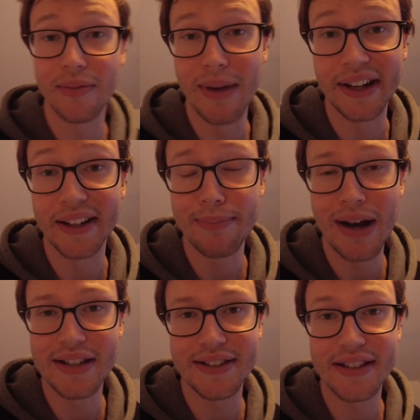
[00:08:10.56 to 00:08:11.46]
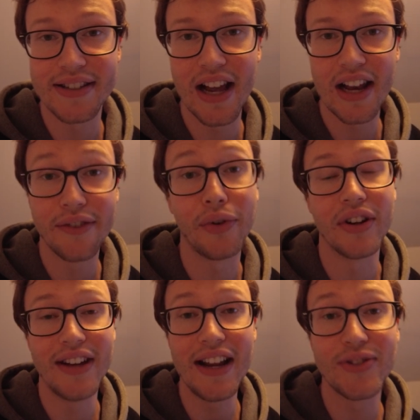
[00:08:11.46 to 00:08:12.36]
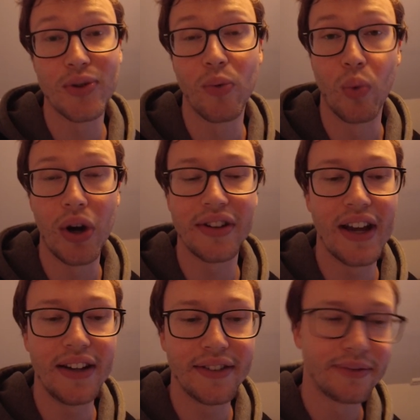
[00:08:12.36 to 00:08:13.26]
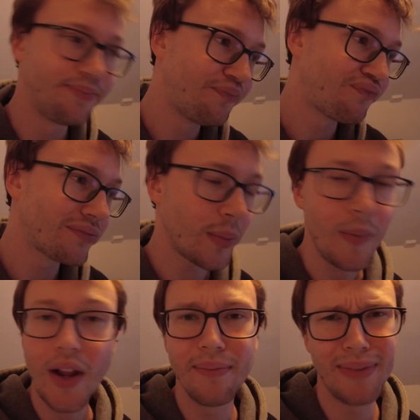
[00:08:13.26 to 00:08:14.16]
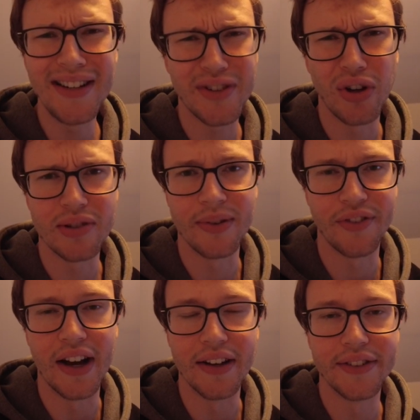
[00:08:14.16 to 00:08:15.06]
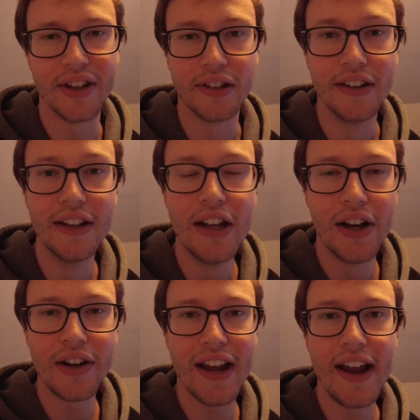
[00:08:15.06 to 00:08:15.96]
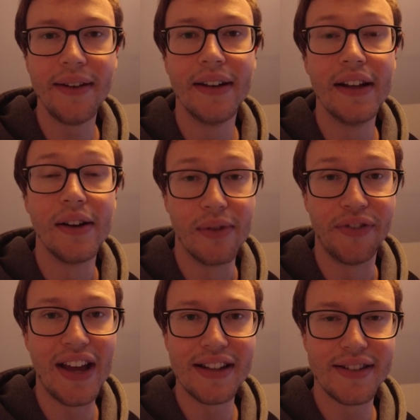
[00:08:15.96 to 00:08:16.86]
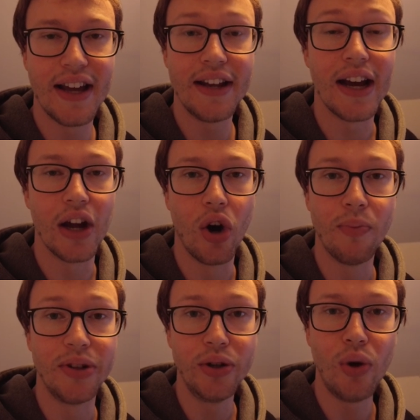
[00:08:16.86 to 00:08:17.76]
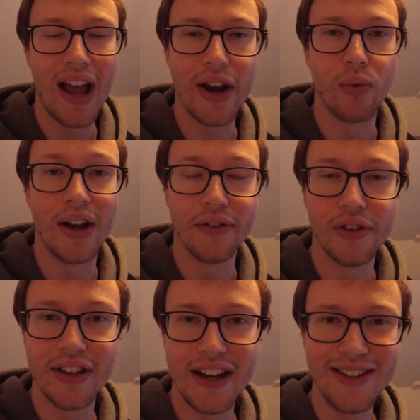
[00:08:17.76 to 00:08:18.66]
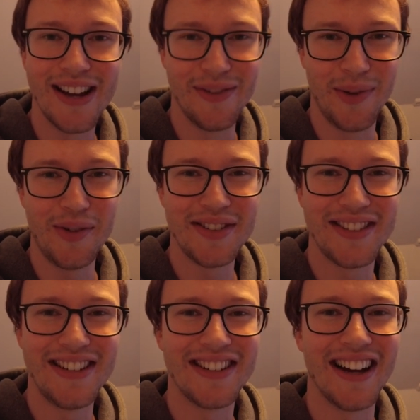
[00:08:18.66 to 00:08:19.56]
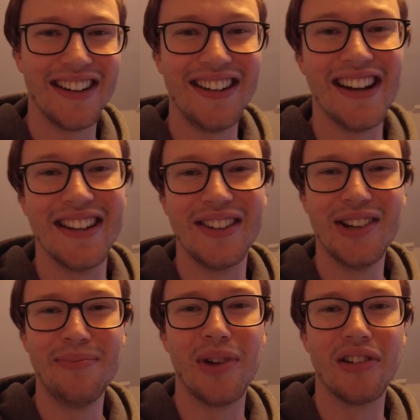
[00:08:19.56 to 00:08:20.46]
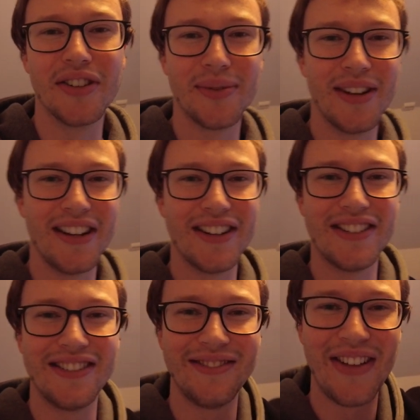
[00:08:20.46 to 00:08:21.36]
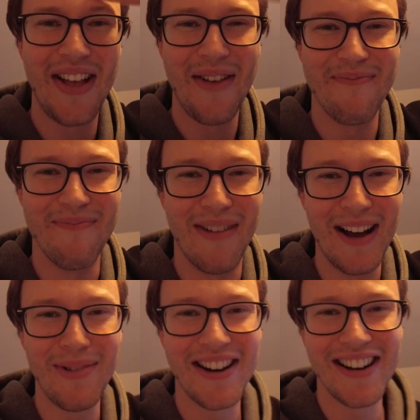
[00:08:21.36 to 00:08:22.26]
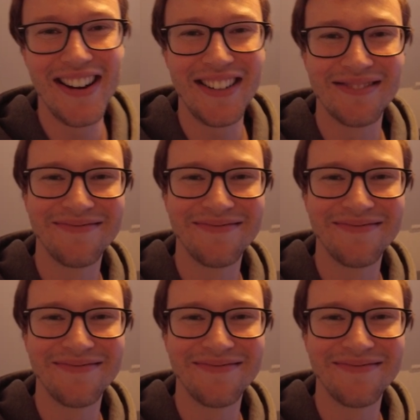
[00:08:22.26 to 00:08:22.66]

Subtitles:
on making a pasta salad for the next work days, but it's going to be fine. So, okay, with that said, I hope you had a wonderful day, and we will see each other in tomorrow's video. Bye bye.